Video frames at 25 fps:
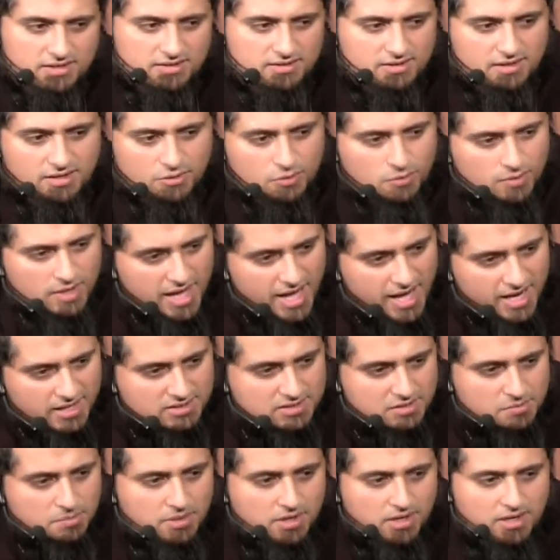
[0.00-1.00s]
They don't
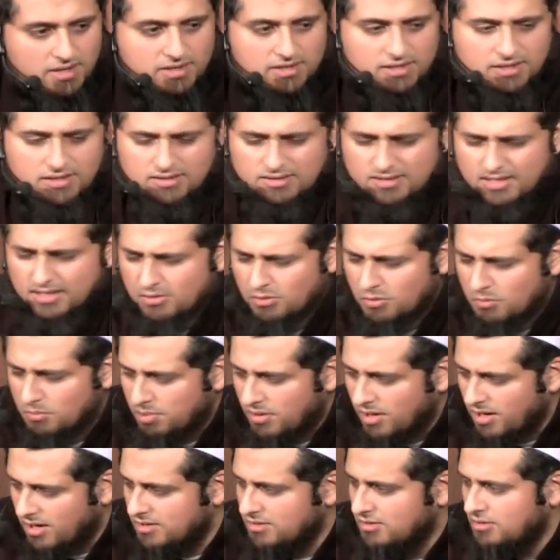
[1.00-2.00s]
act upon it. They don't
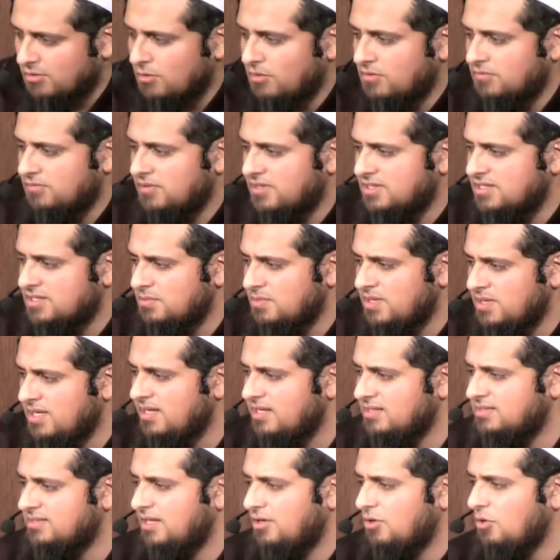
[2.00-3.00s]
ponder over its
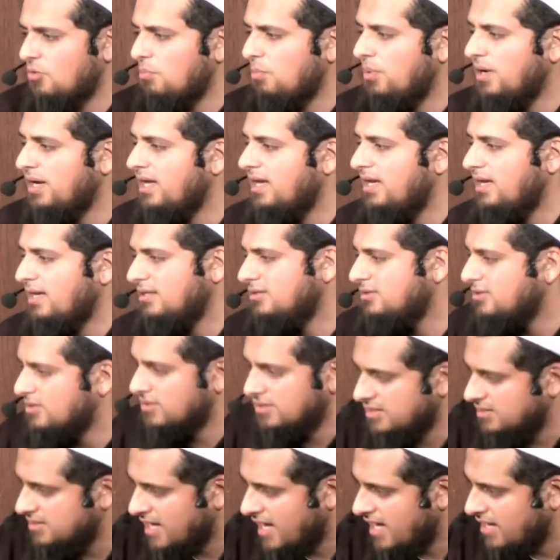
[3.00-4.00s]
meanings. They don't bring it into
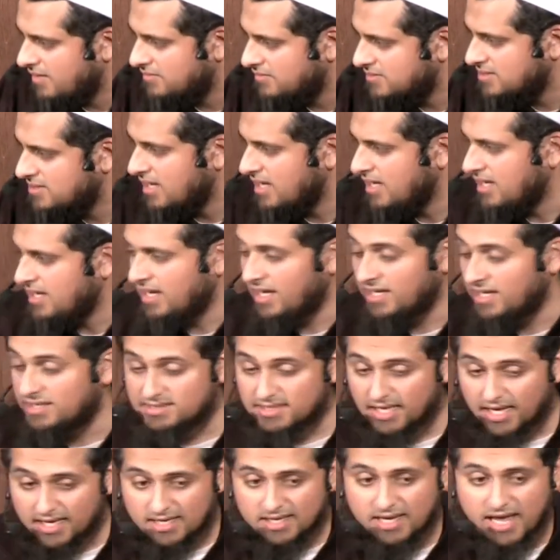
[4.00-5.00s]
their lives. It's
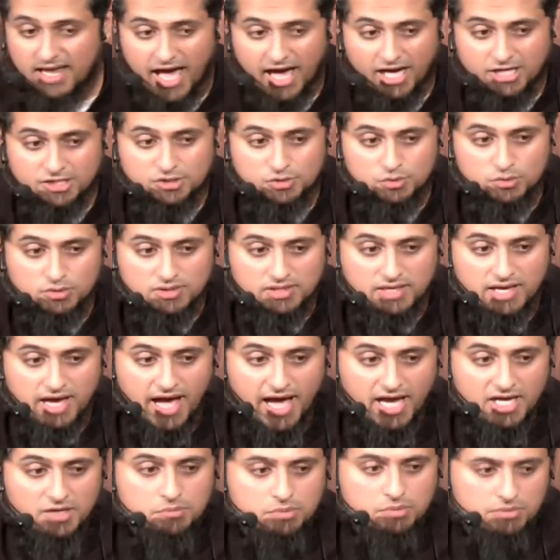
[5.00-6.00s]
not an actual
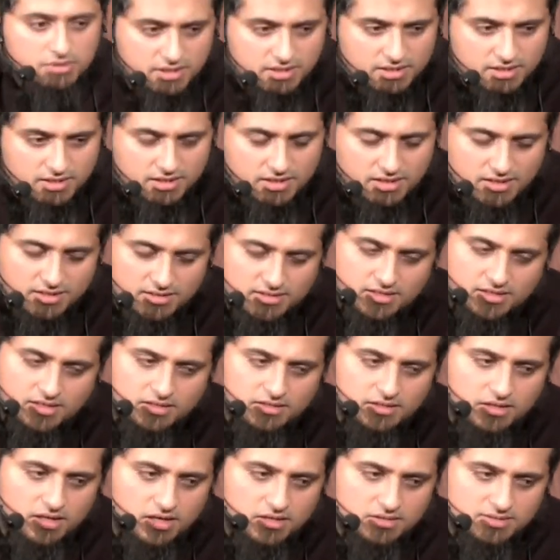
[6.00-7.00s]
guidebook. Then
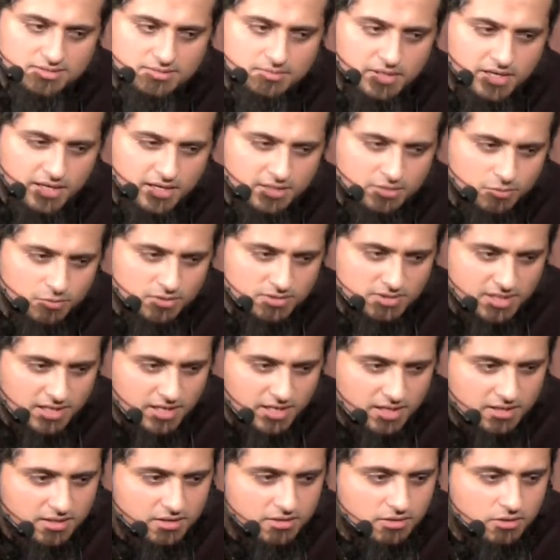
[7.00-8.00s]
Allah subhanahu wa
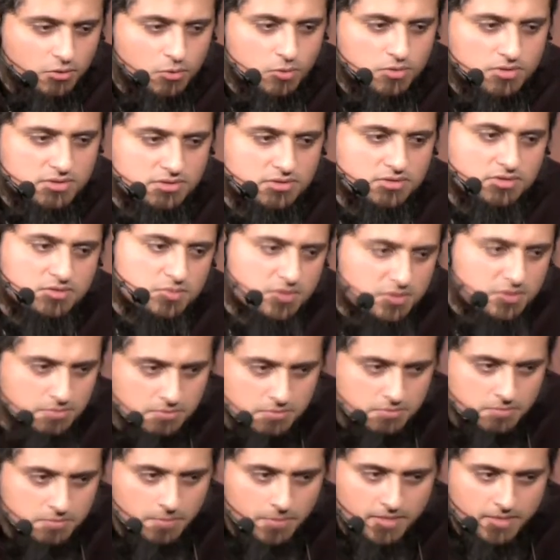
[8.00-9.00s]
ta'ala lowers those
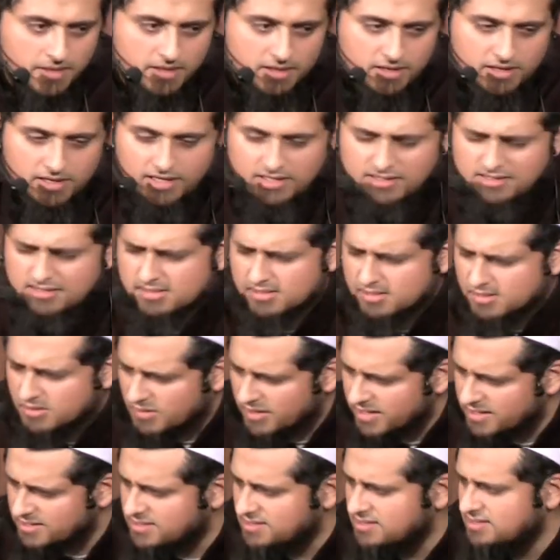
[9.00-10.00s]
people. He
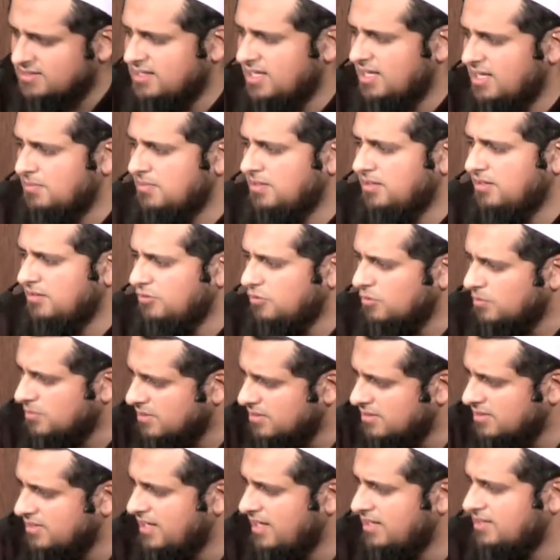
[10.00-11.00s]
disgraces them, He
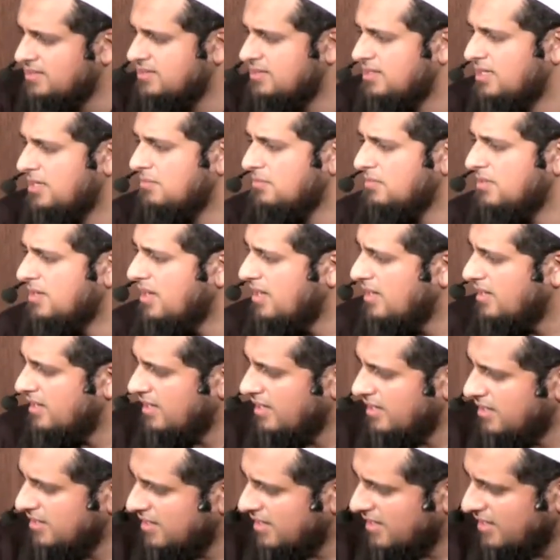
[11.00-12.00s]
humiliates them,
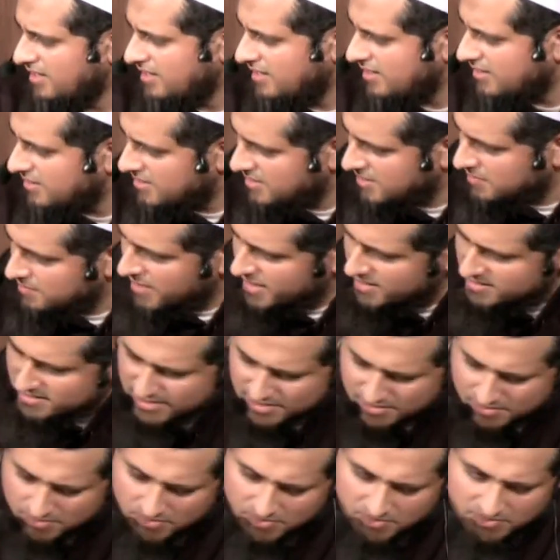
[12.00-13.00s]
he makes
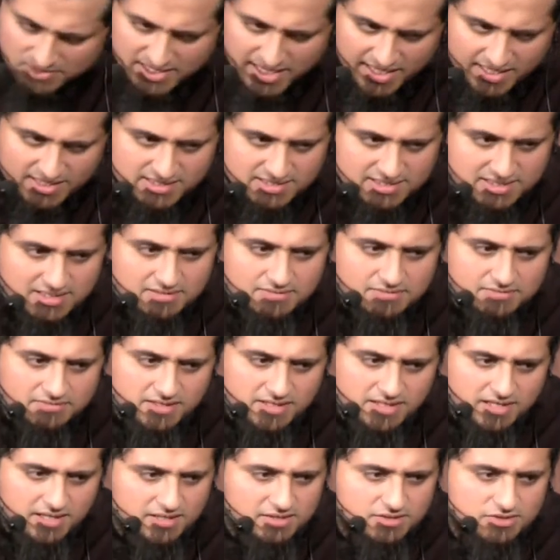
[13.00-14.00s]
them taste
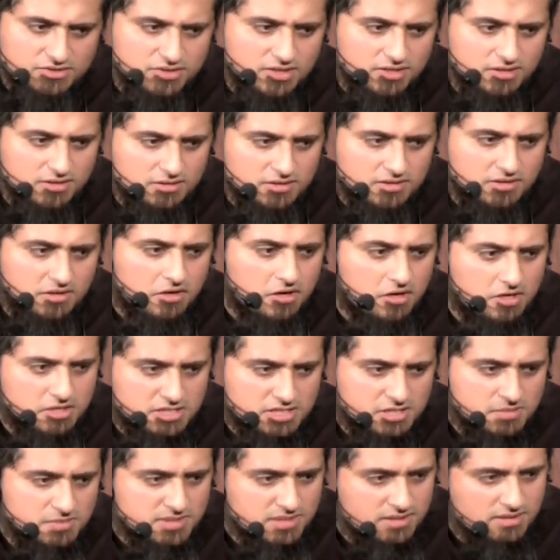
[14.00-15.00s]
defeat and struggle and
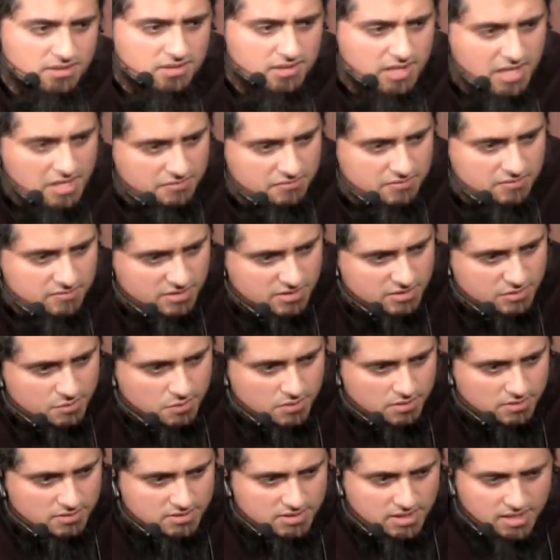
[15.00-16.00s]
hardships in the life of this
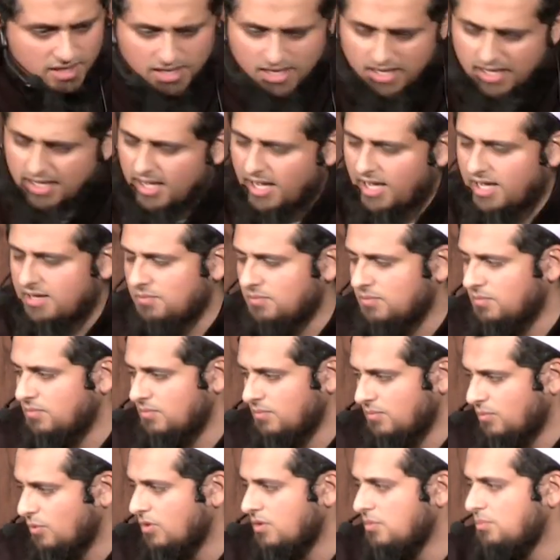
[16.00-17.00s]
world, and
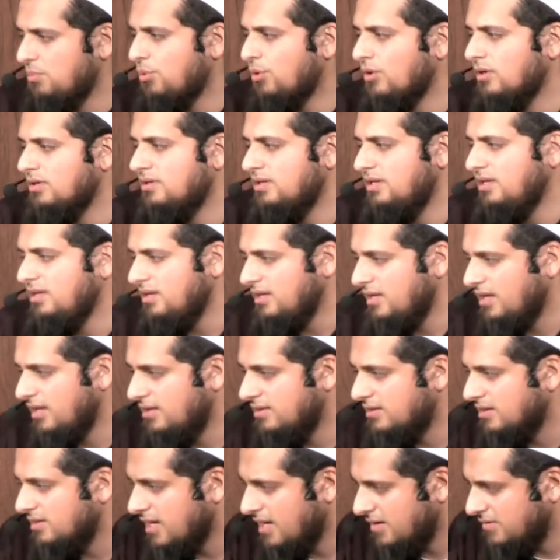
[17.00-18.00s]
more importantly, in
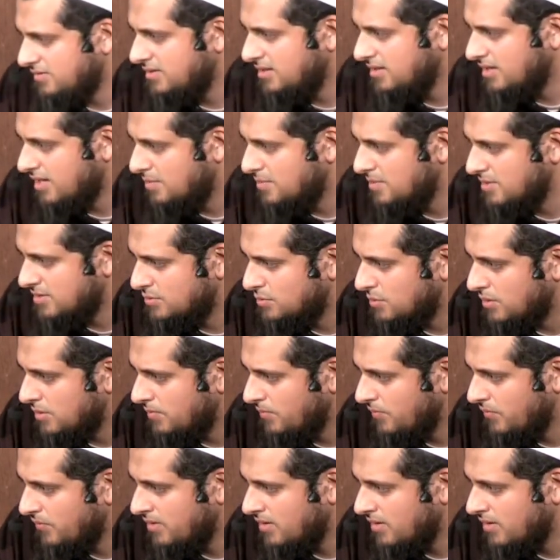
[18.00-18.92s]
the life to come as well.